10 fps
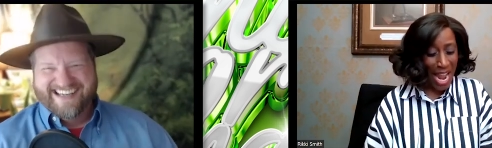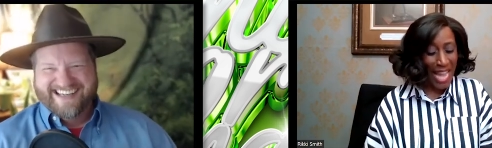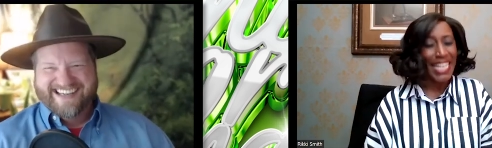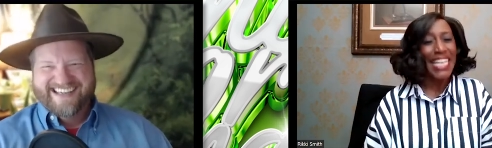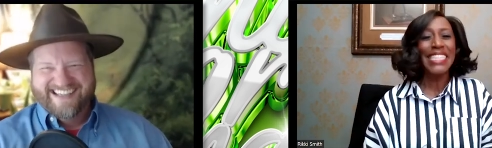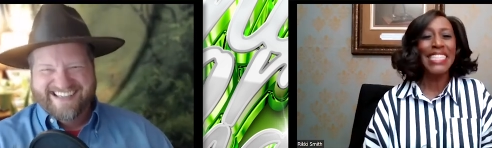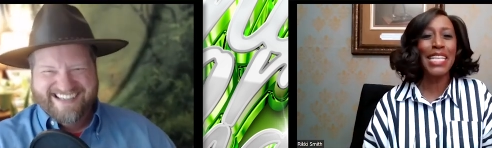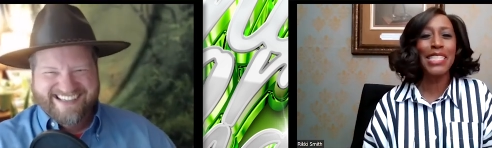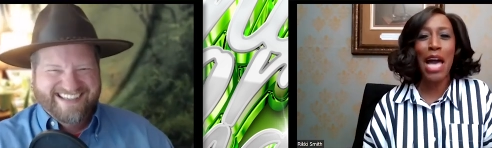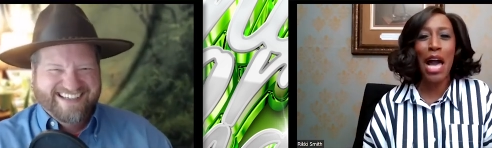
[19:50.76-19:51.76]
Speaker 1: All right,
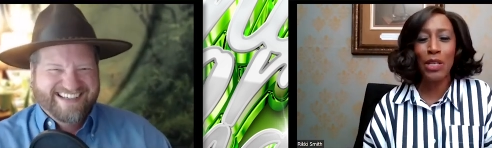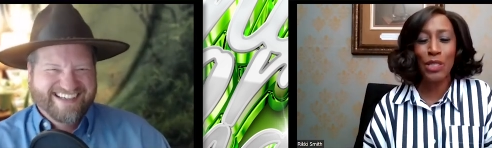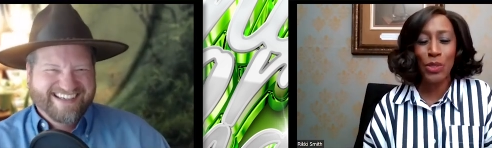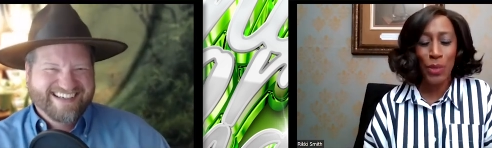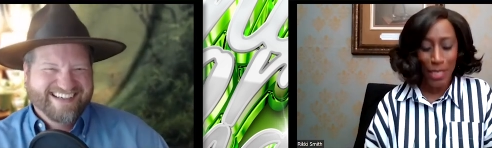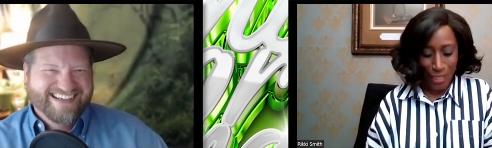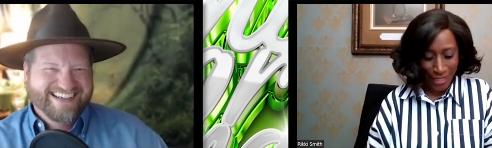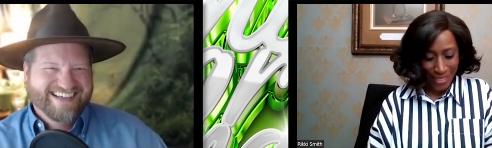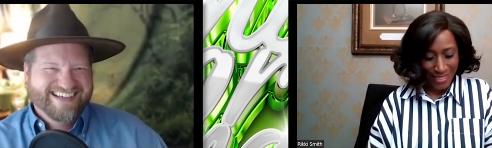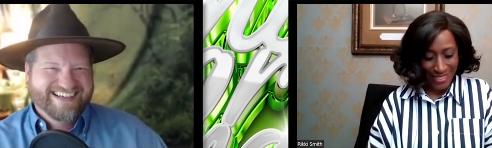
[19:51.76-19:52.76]
TikTok or
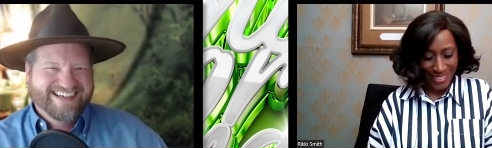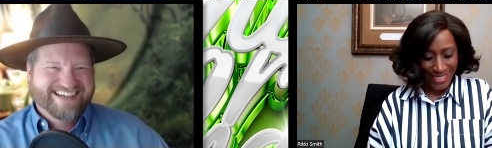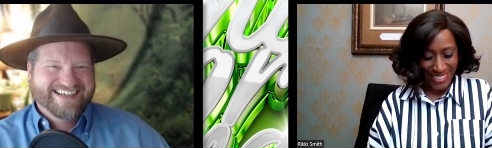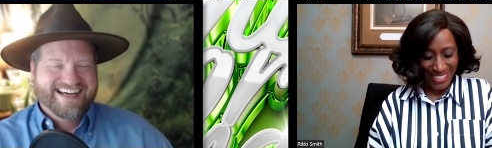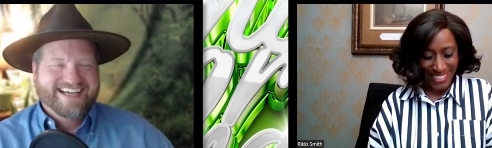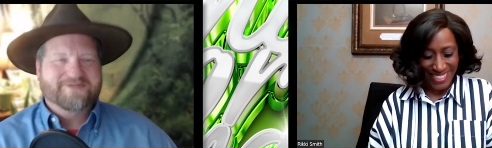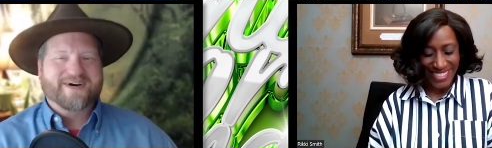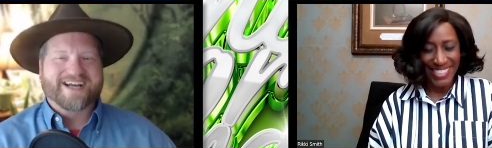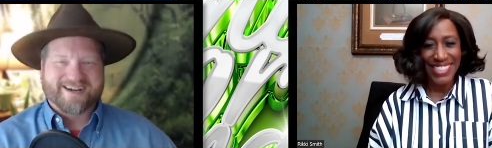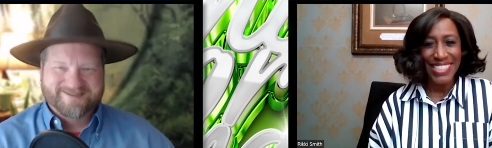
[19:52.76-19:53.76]
Twitter?
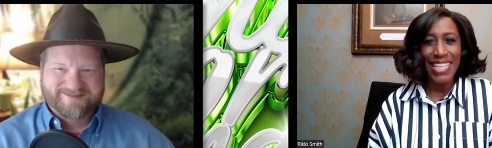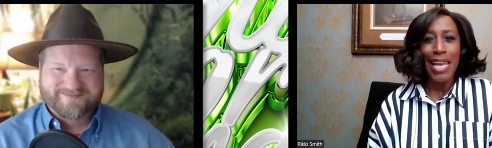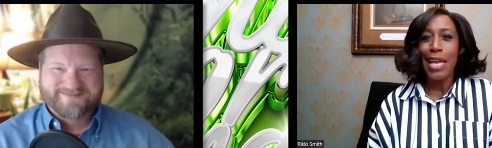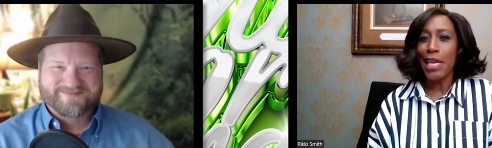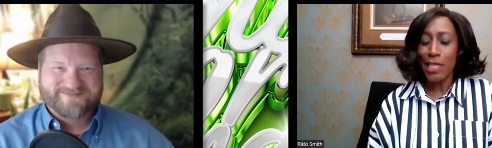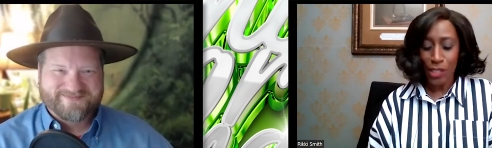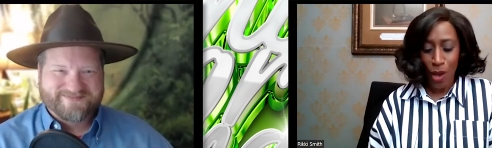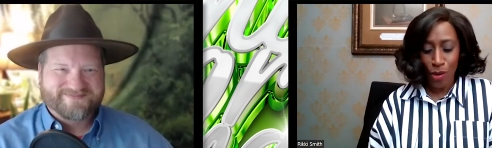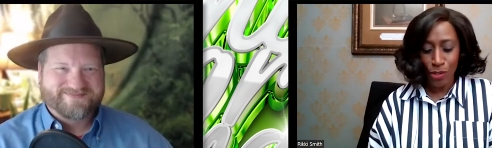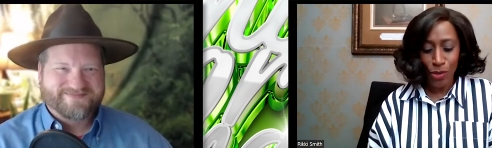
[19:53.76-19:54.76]
Twitter.
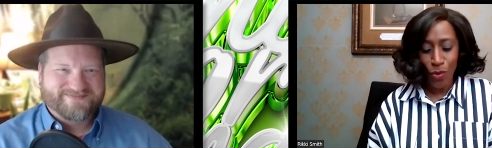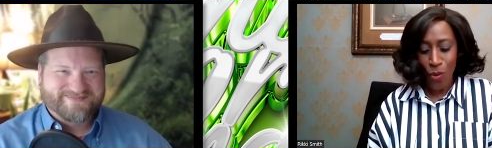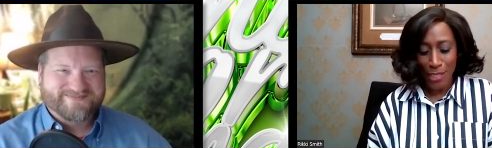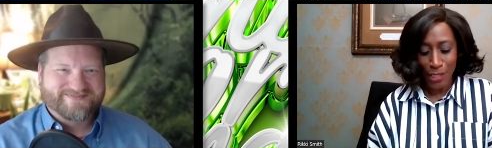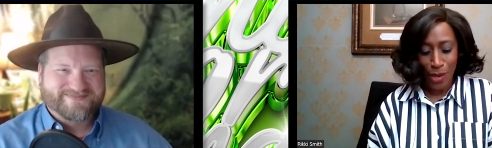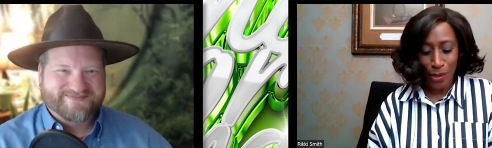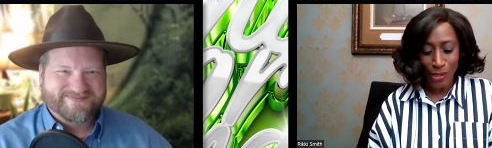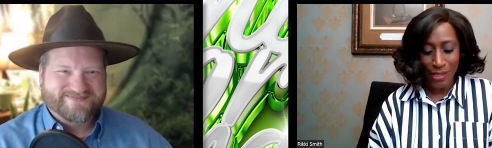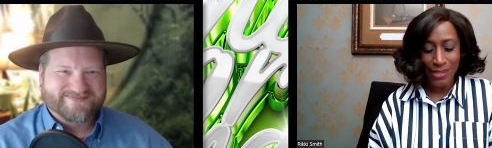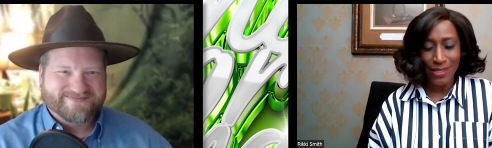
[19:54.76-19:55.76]
East Coast or West
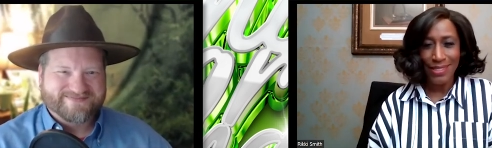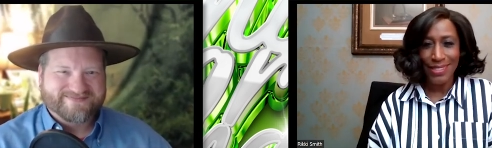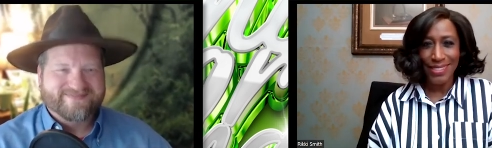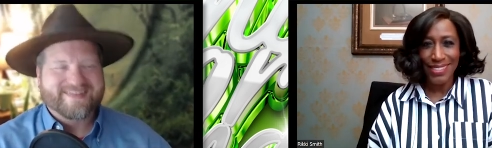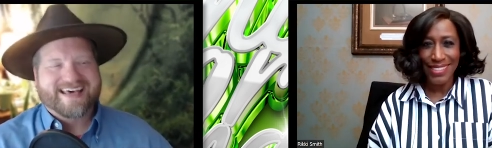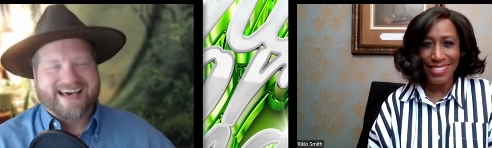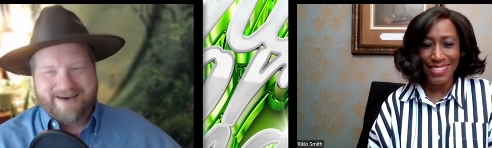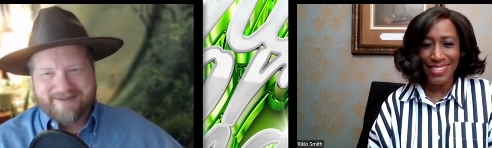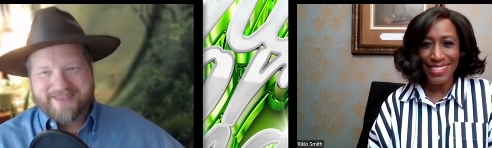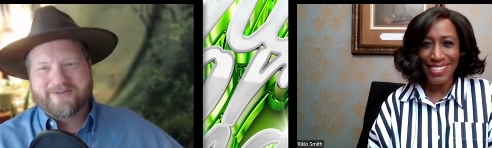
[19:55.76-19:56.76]
Coast?
Speaker 2: I'm
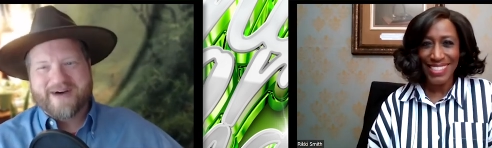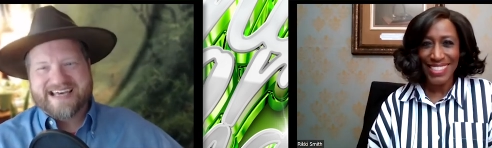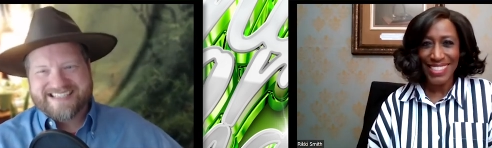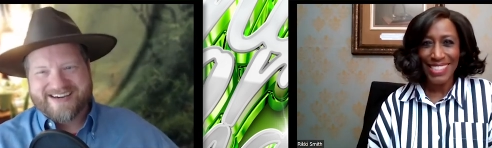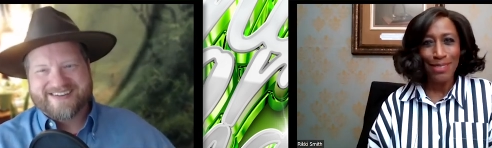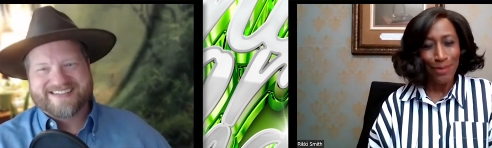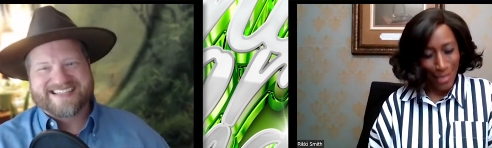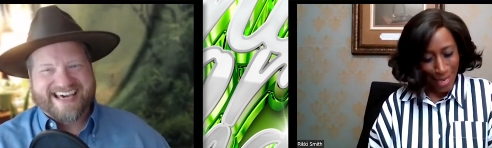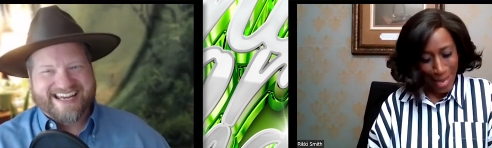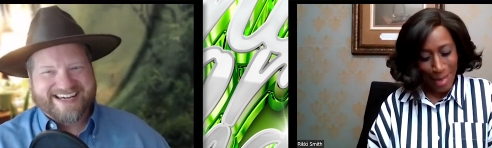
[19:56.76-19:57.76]
on the West Coast. I
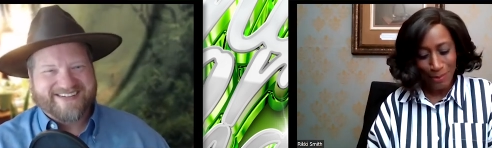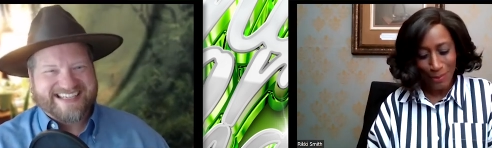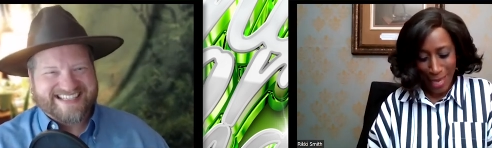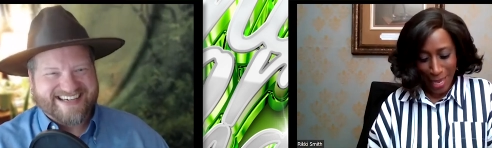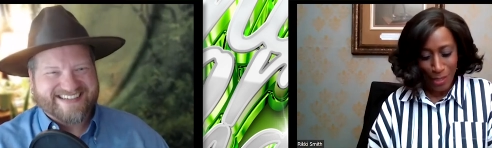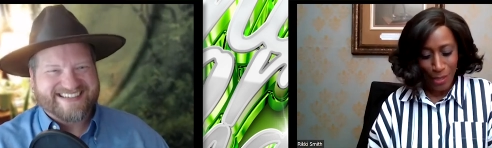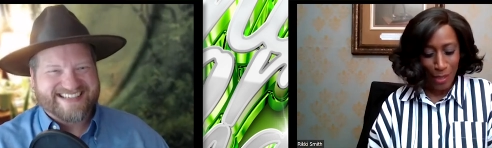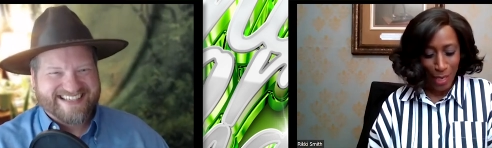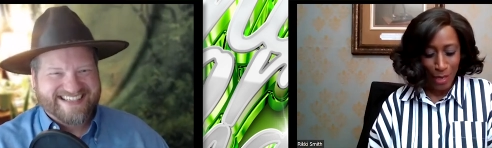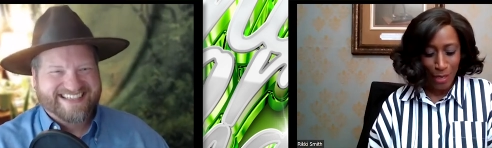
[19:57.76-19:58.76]
gotta go West Coast. Gotta
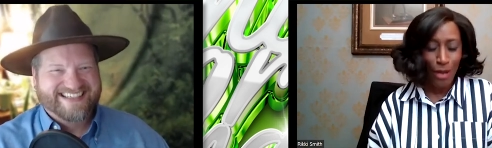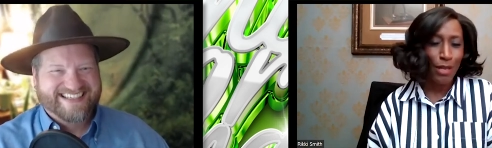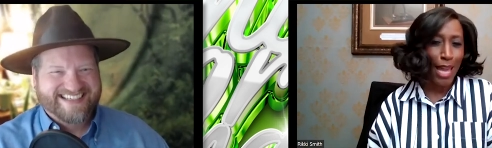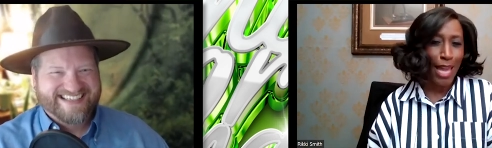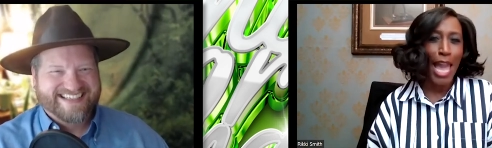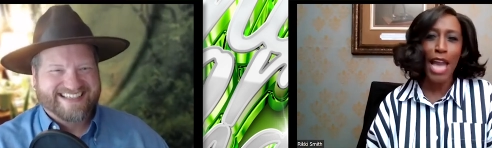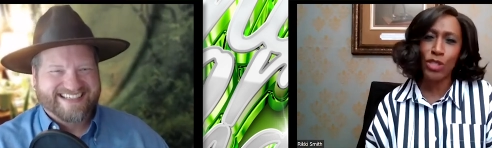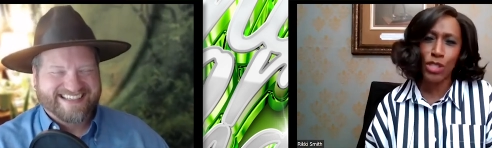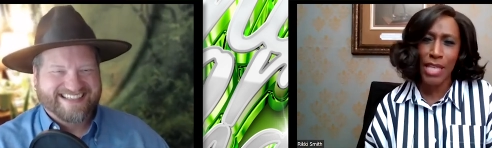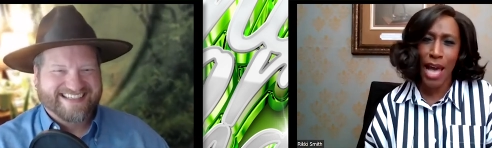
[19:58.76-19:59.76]
Speaker 1: go there. Okay.
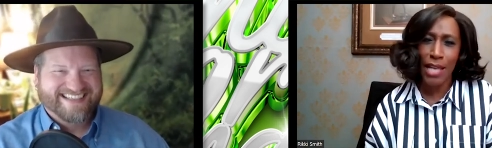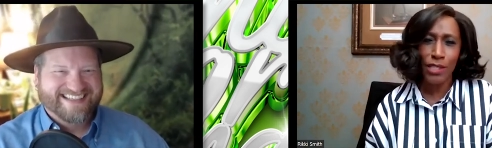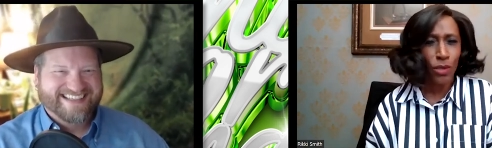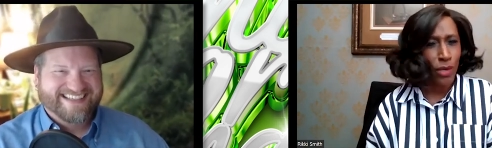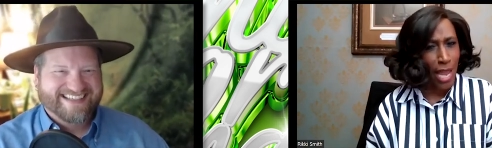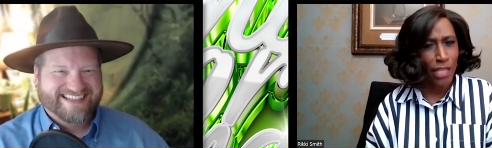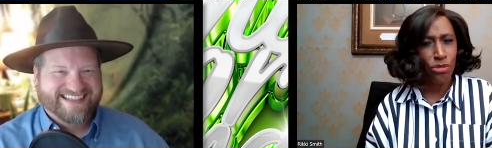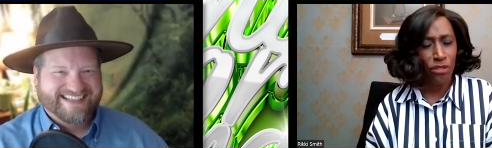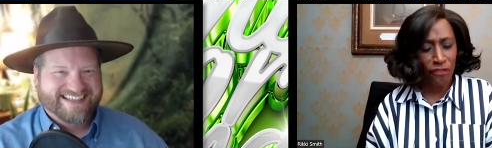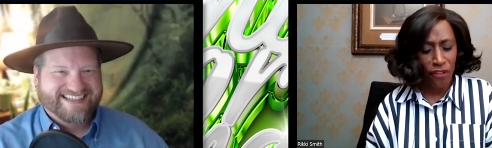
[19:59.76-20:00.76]
Exercise or
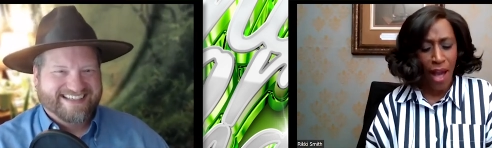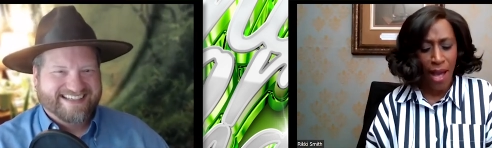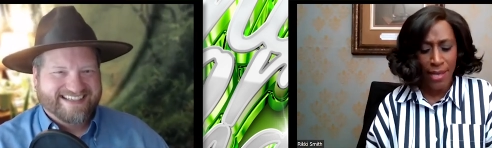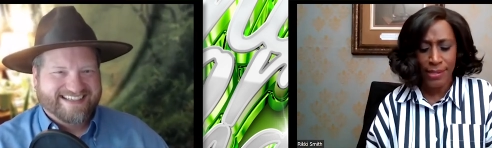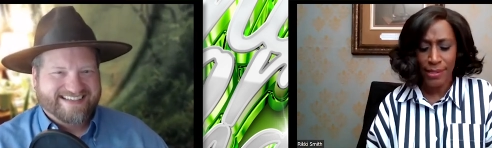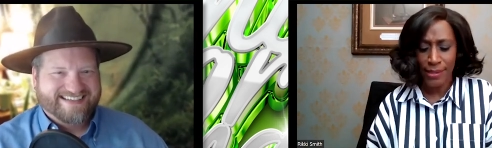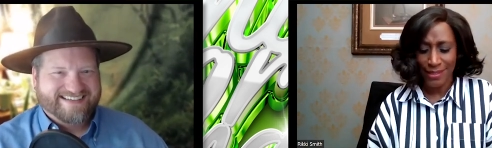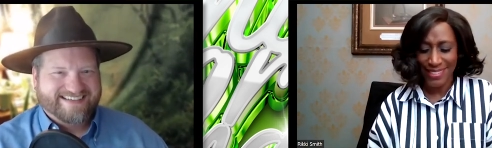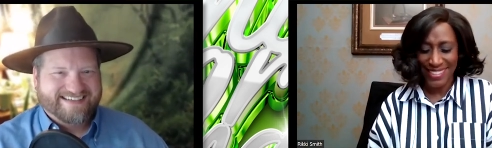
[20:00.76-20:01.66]
extra fries?